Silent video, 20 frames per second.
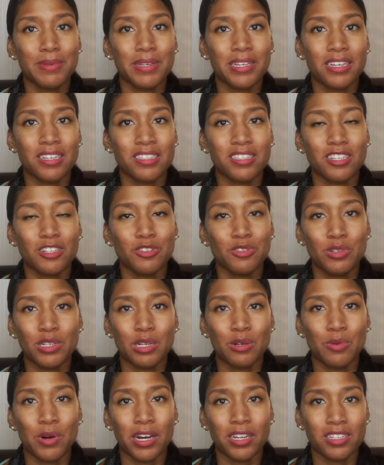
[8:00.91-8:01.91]
because the
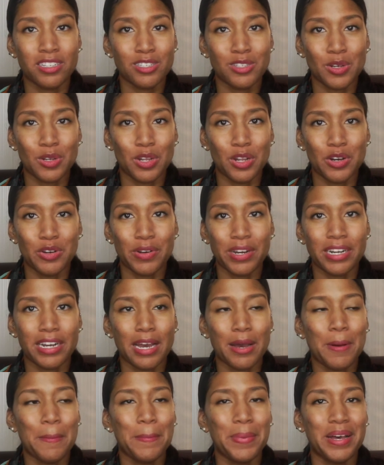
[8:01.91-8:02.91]
Korean won is so low right
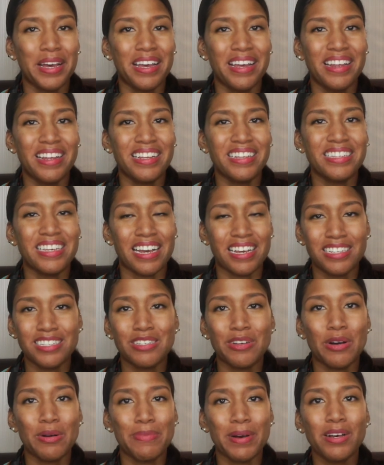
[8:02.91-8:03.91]
now. But yeah,
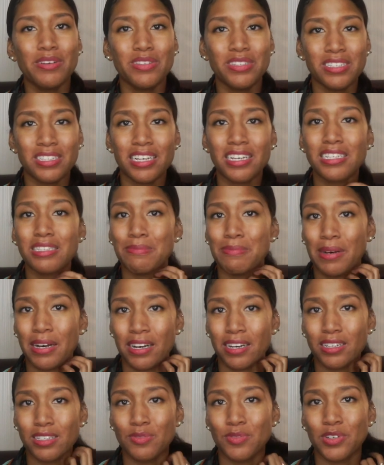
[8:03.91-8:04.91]
so about
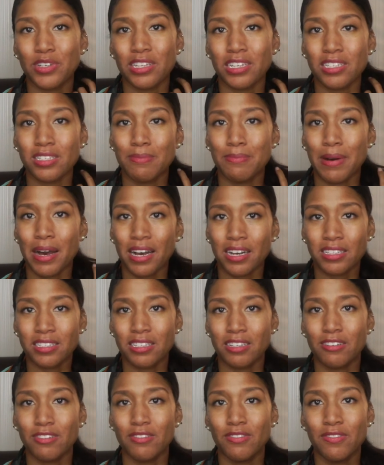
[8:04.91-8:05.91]
$6 for this
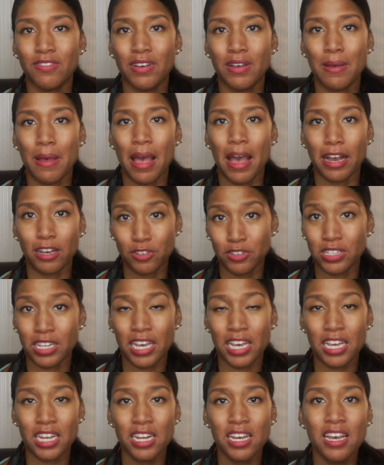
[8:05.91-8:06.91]
box of
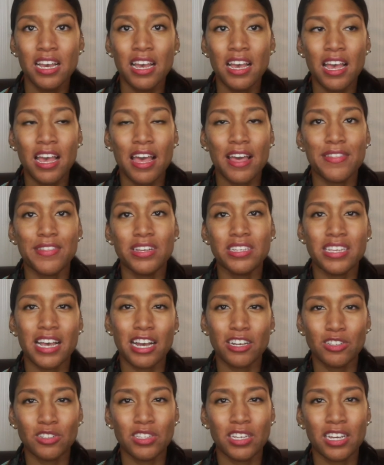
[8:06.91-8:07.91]
Accutane, and this
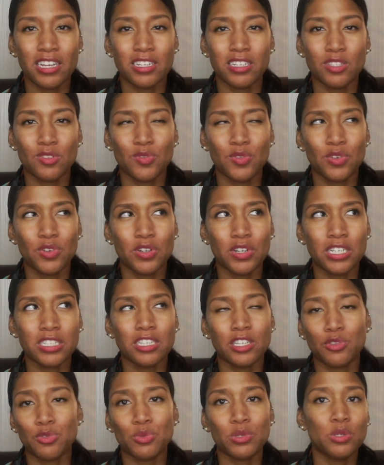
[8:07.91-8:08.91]
Accutane is
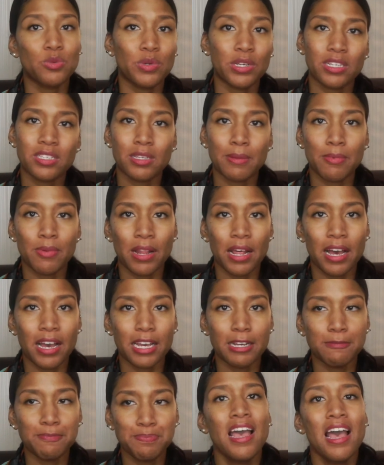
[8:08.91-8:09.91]
a 3-week
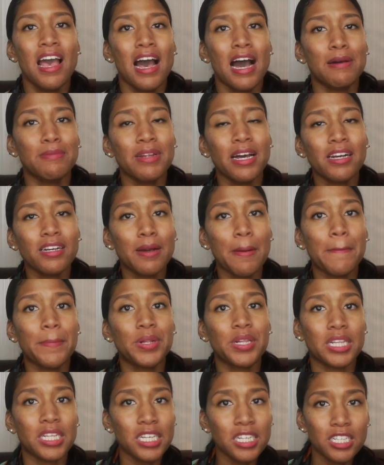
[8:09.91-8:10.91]
supply. I'm not
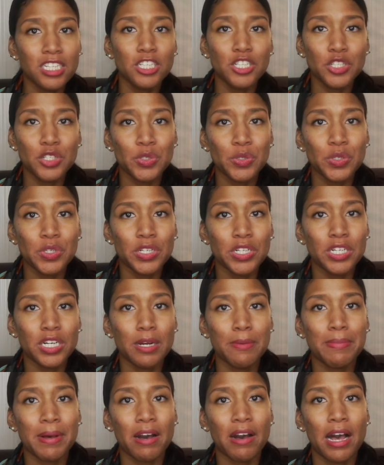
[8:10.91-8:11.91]
completely sure
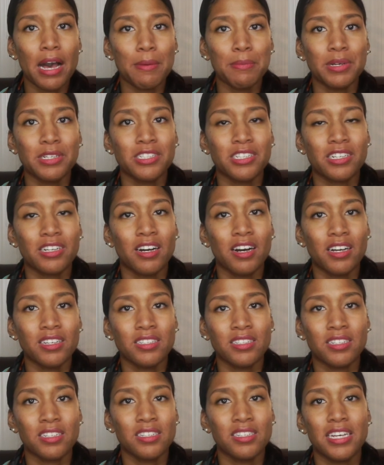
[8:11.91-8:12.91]
about how much it
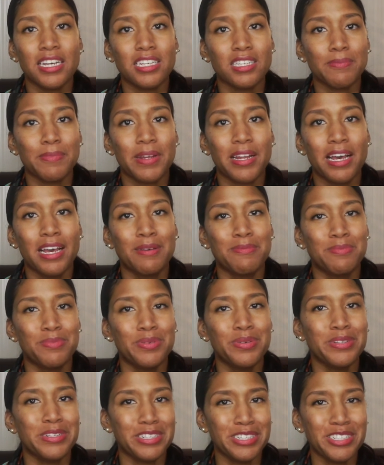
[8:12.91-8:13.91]
costs in the States, but I'm
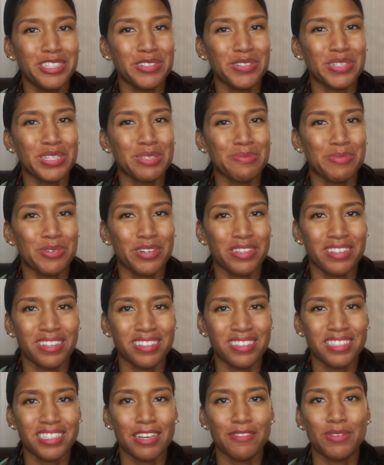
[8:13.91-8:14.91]
pretty sure it's more
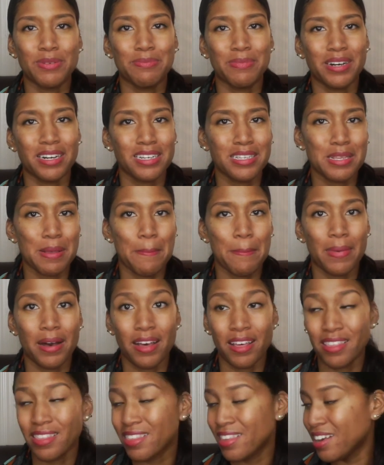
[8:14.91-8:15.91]
than $7 a
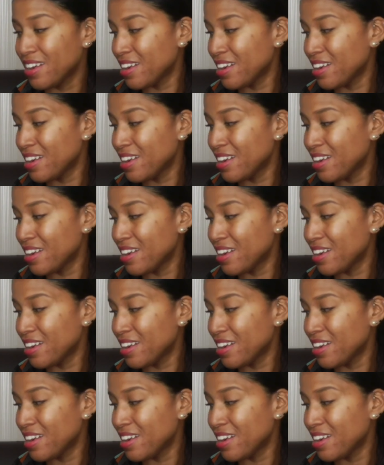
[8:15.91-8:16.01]
month.